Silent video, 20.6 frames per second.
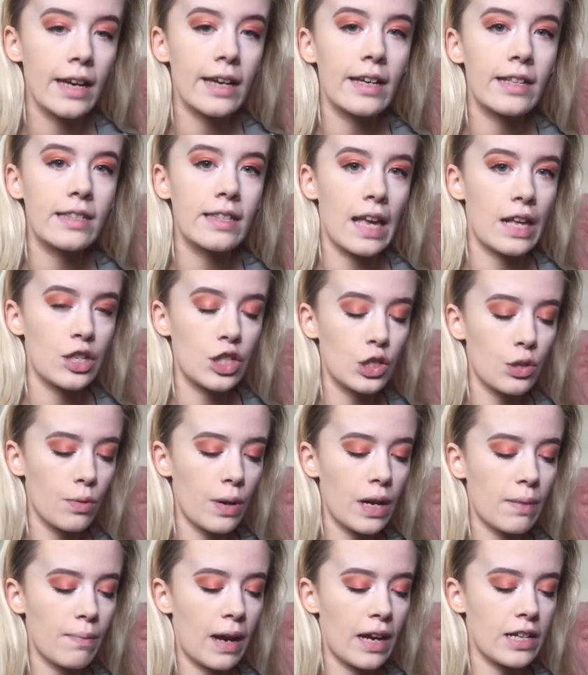
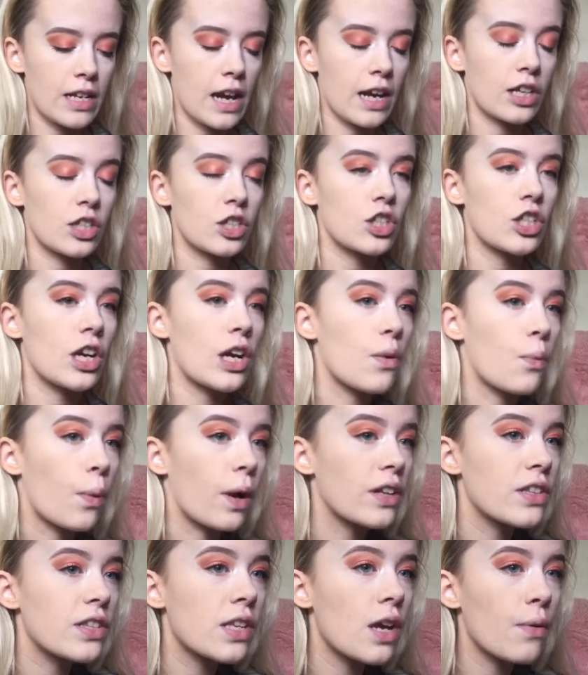accentuate my texture
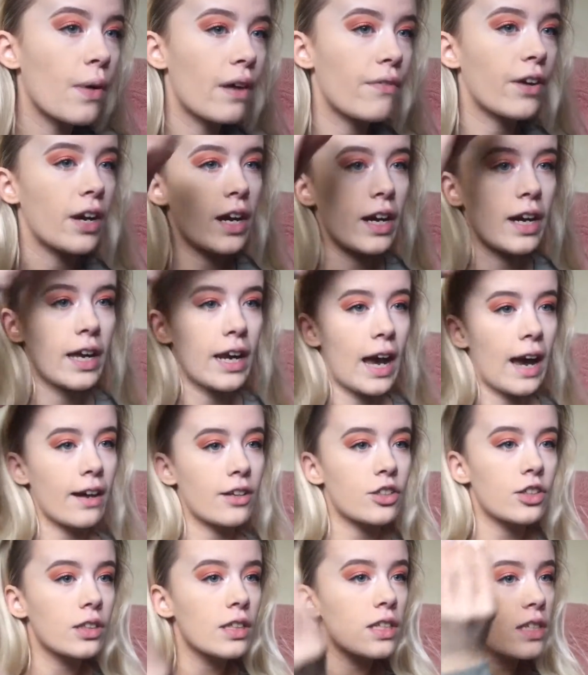whatsoever. It
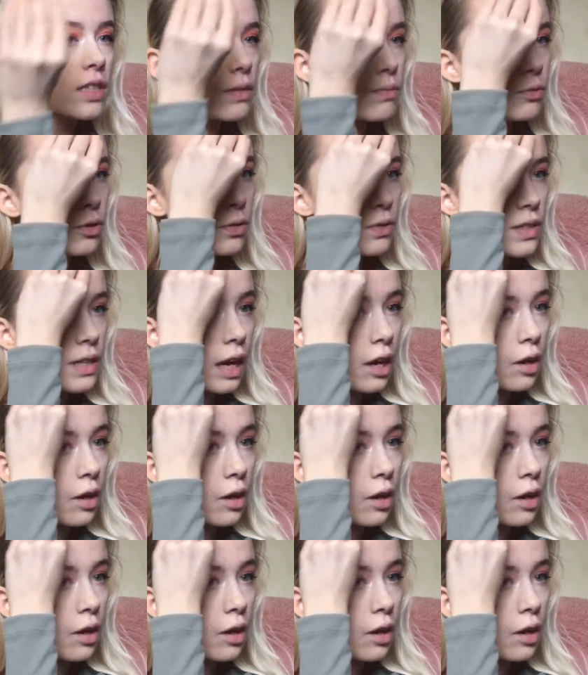actually smooths